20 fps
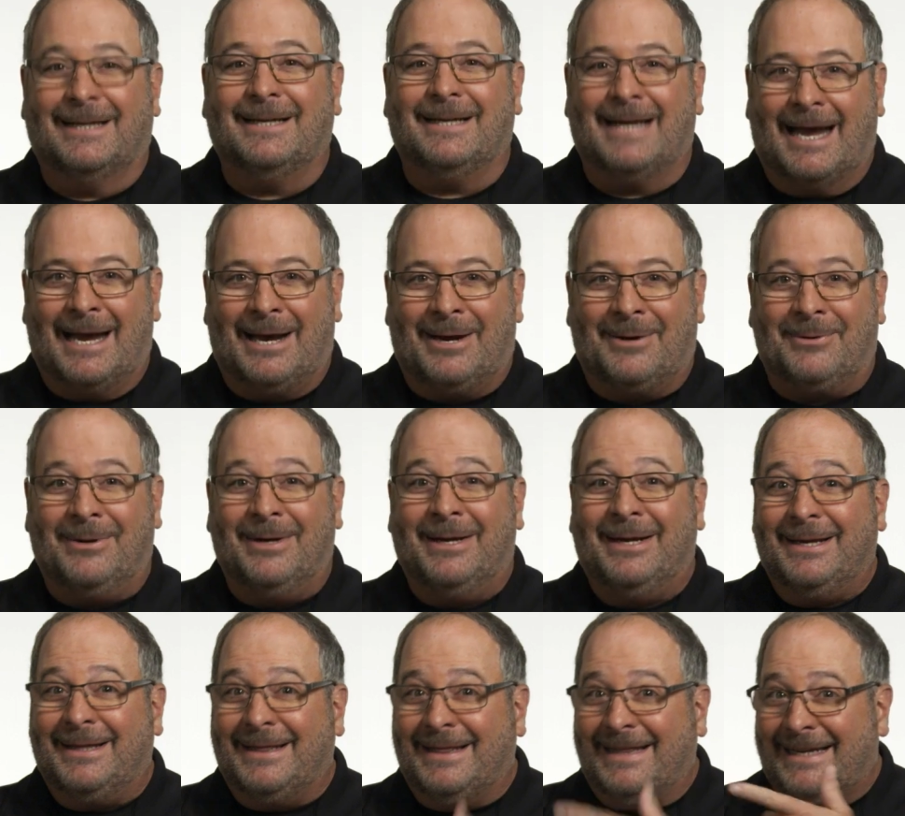Now,
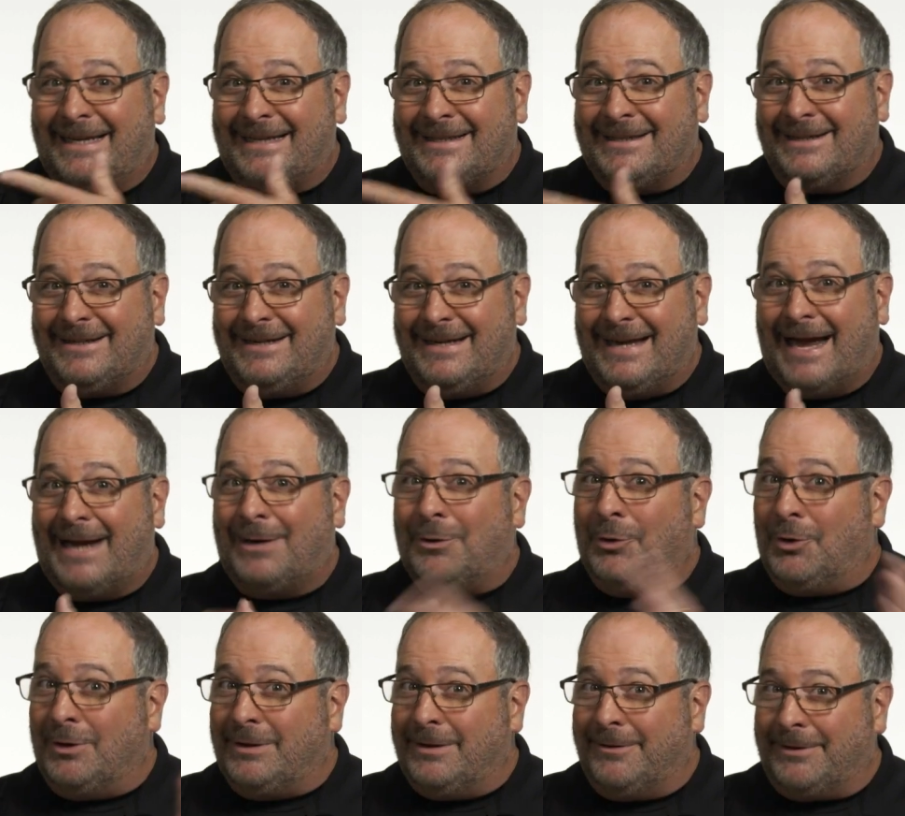these are not
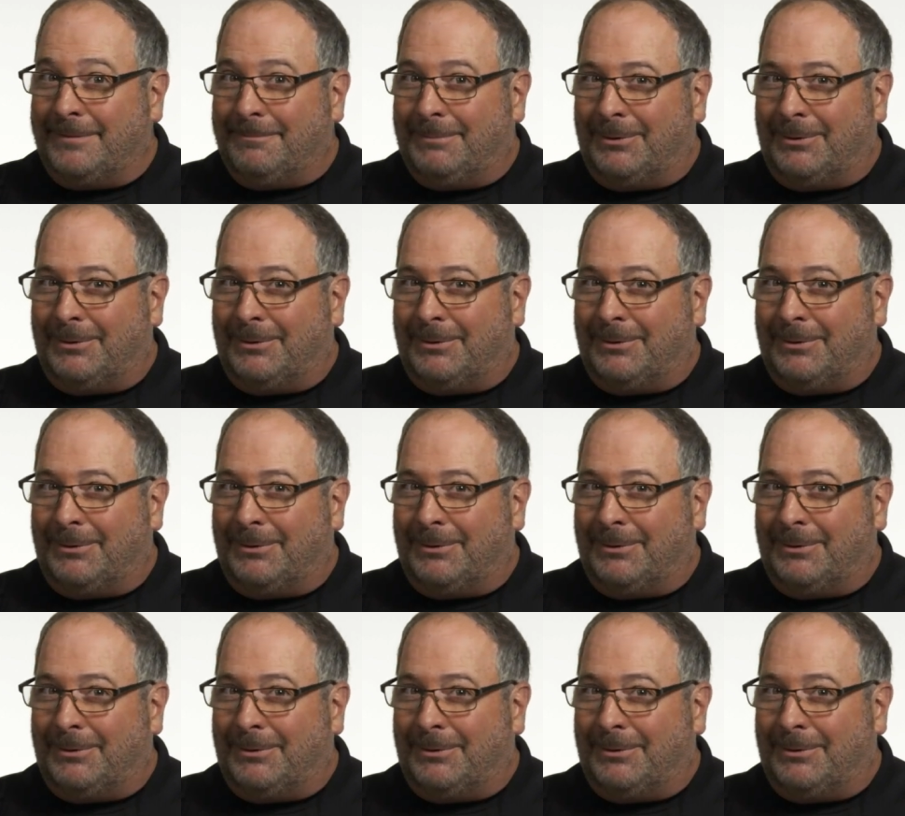ordinary